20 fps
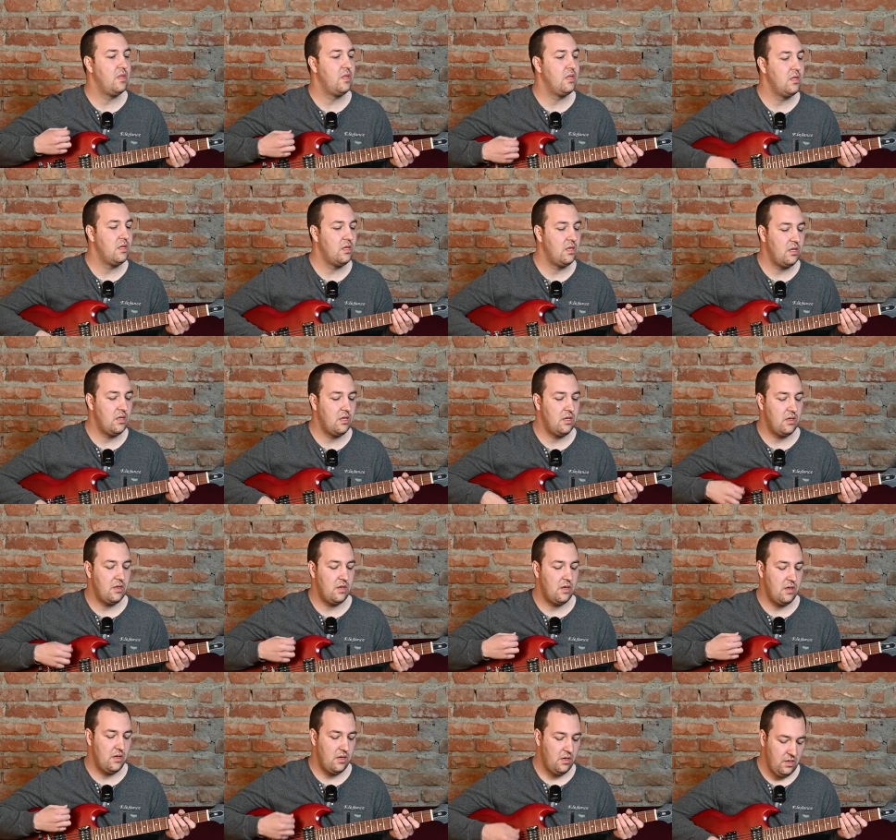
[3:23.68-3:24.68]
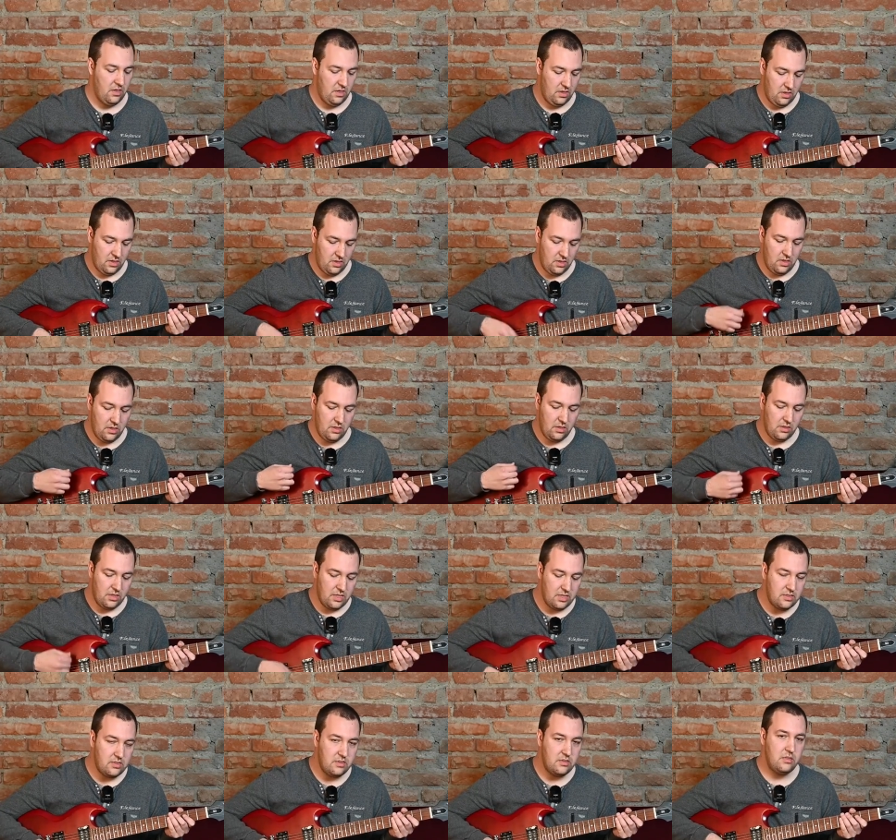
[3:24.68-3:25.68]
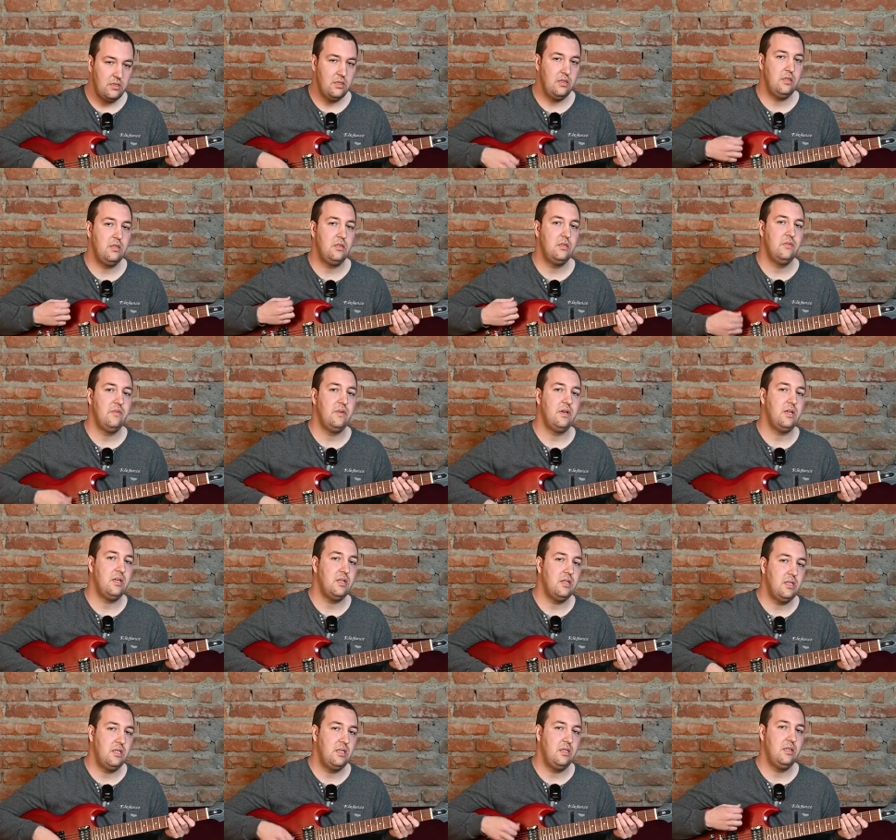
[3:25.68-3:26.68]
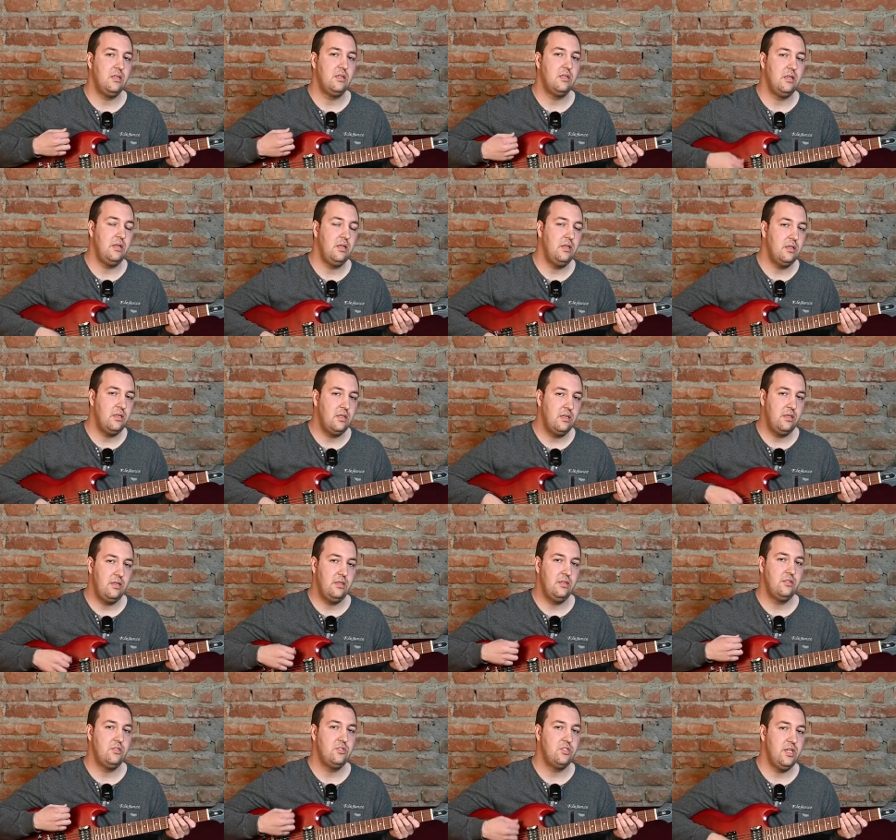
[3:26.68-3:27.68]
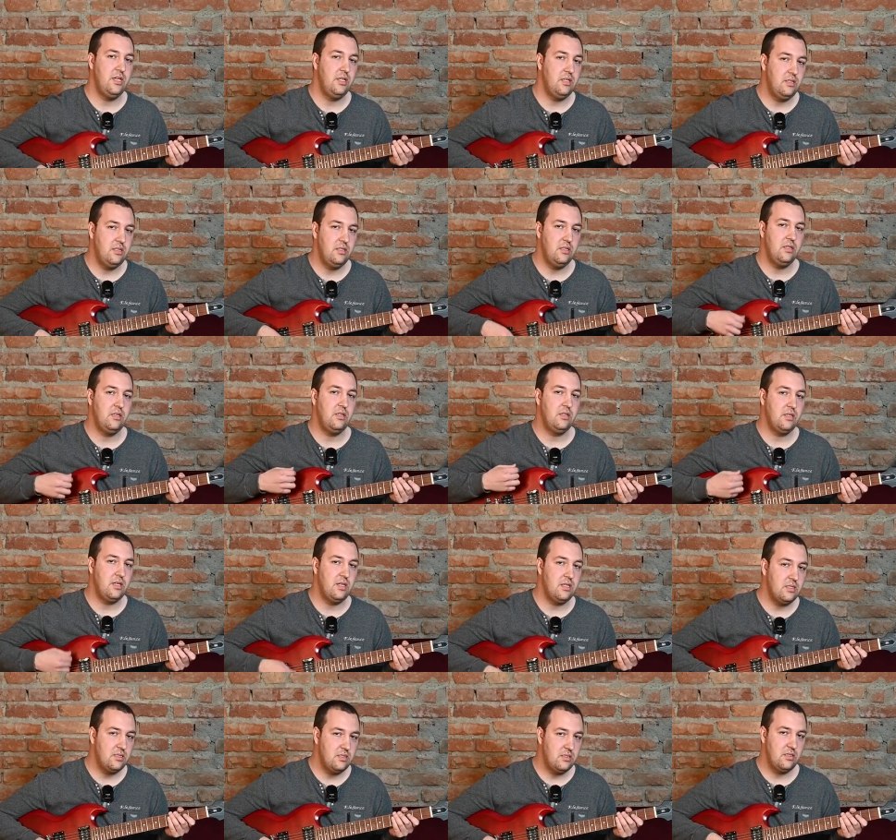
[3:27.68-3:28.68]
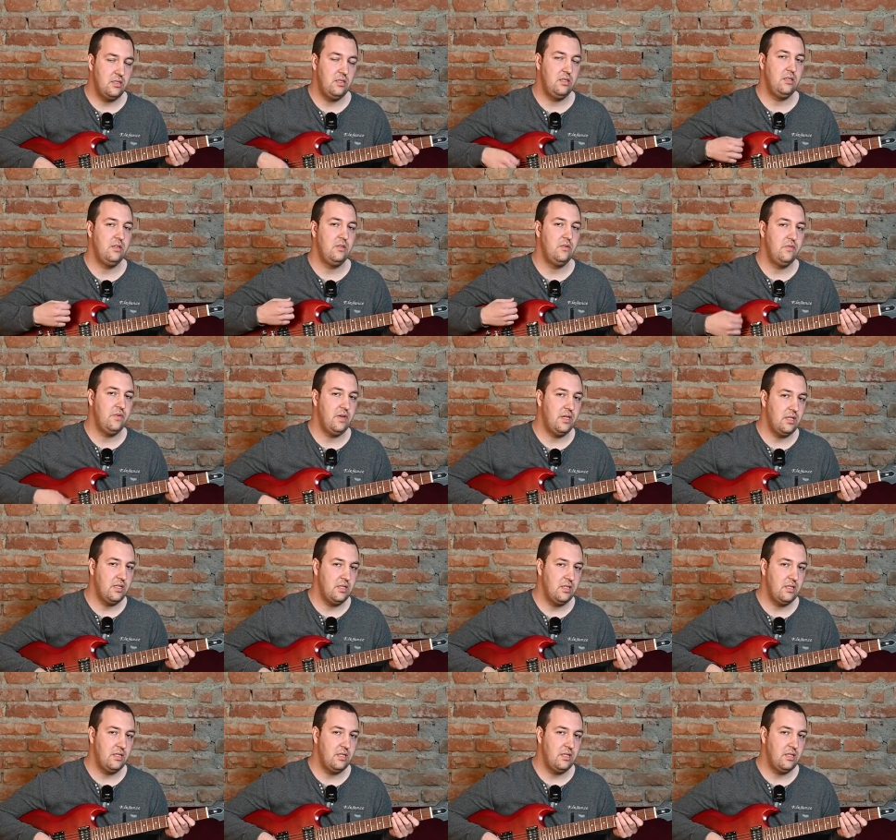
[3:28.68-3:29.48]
One and 2 and 3 and 4. 1, 2, 3,